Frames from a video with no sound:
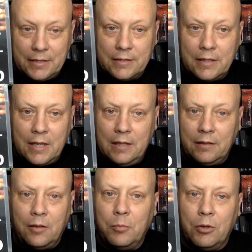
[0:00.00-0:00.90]
this is a neat
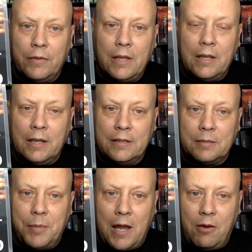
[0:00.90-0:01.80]
little movie. It
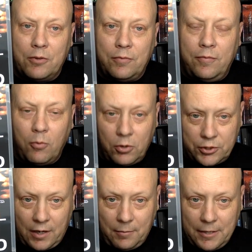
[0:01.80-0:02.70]
is about four
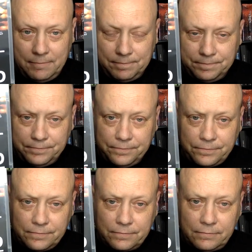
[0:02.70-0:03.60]
gentlemen
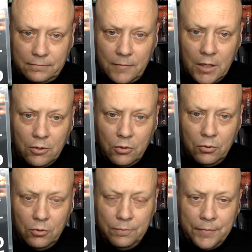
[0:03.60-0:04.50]

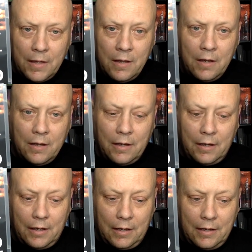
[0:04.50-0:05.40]
who
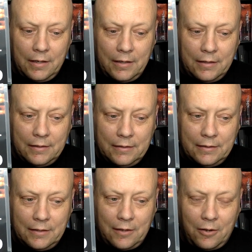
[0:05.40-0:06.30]
are
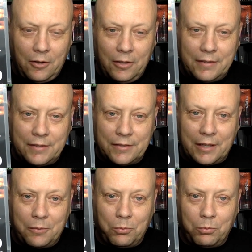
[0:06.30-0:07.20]
all at this
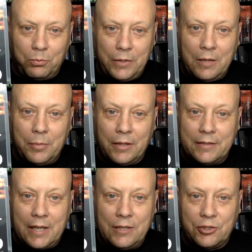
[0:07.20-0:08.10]
like
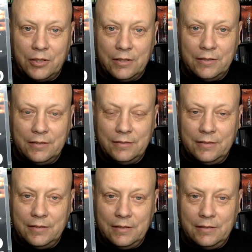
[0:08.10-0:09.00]
rehabilitation
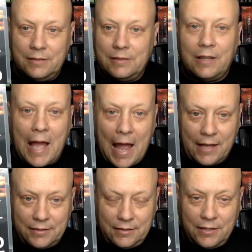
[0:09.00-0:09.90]

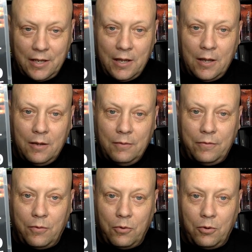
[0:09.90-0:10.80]
class
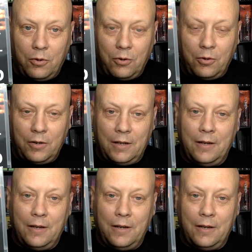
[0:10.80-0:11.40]
for,